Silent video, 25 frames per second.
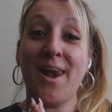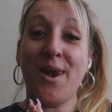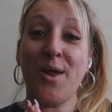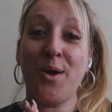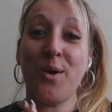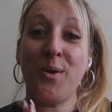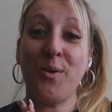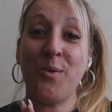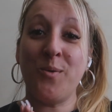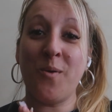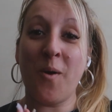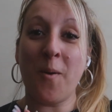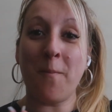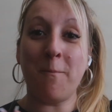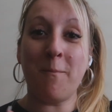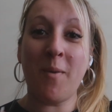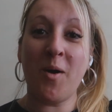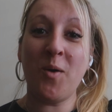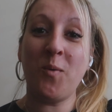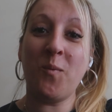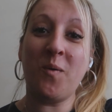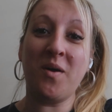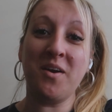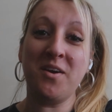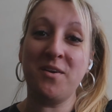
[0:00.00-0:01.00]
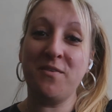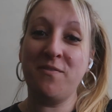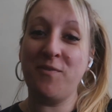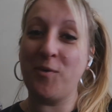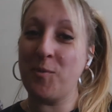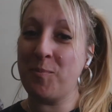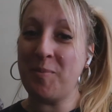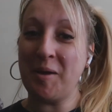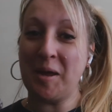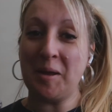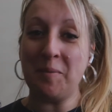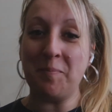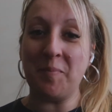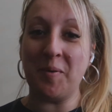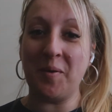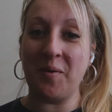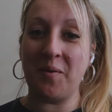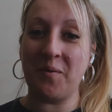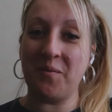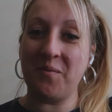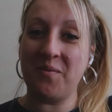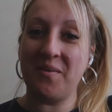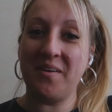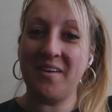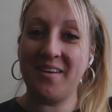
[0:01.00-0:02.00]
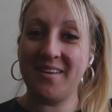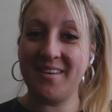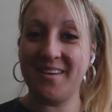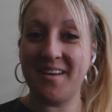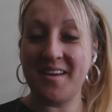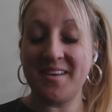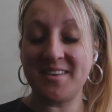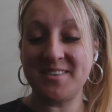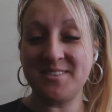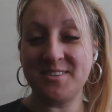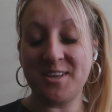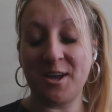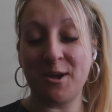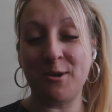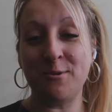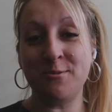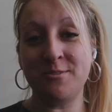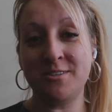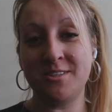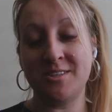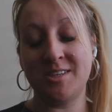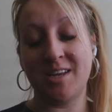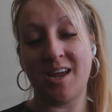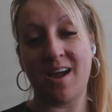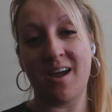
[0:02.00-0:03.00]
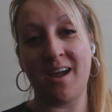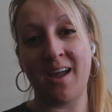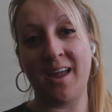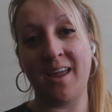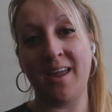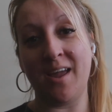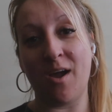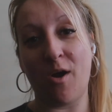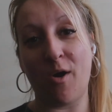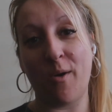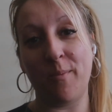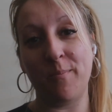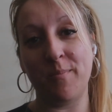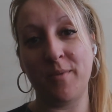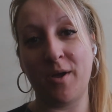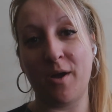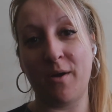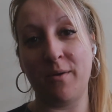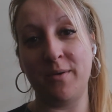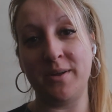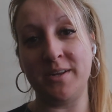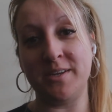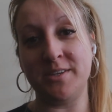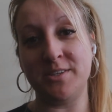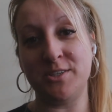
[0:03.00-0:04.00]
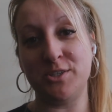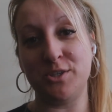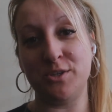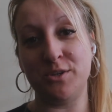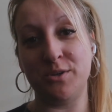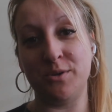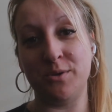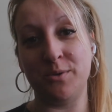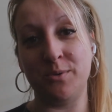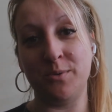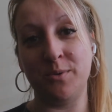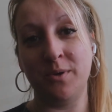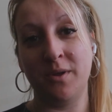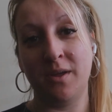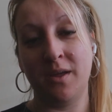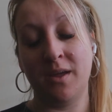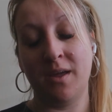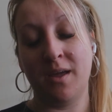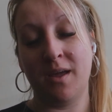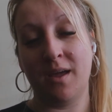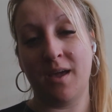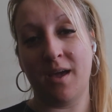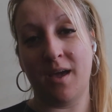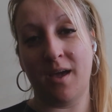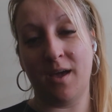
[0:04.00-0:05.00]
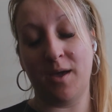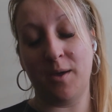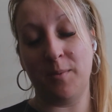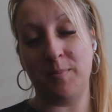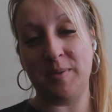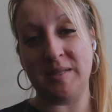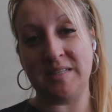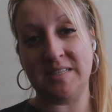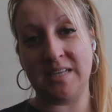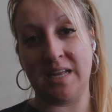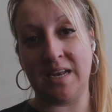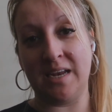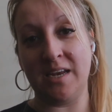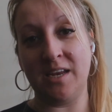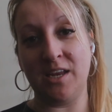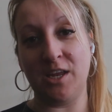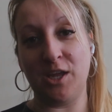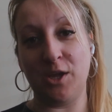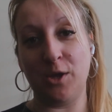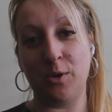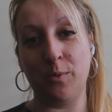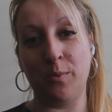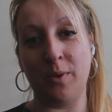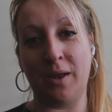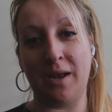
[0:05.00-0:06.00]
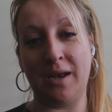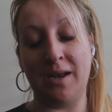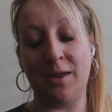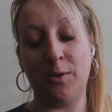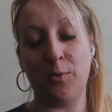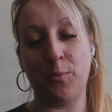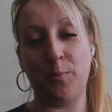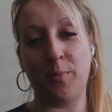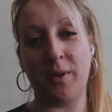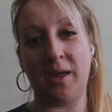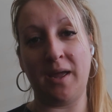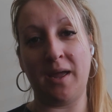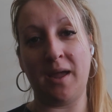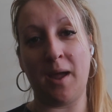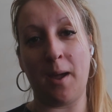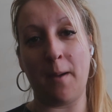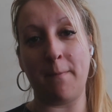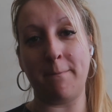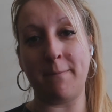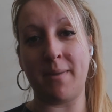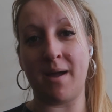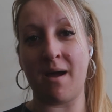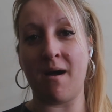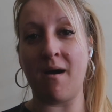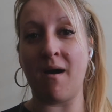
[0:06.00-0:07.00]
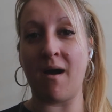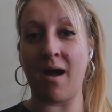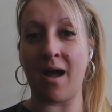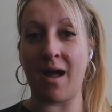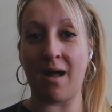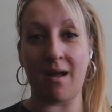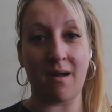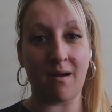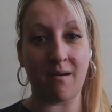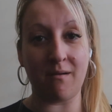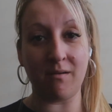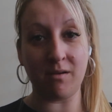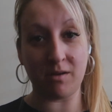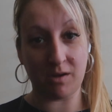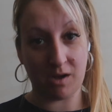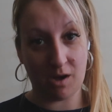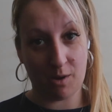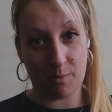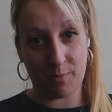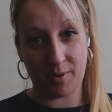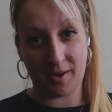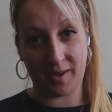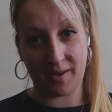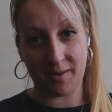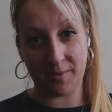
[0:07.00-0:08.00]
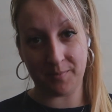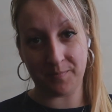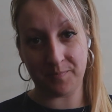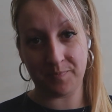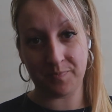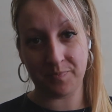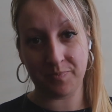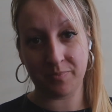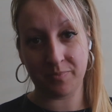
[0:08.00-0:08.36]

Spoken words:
Hello my wonderful people. So today I'm going to be telling you a little bit about our Chloe,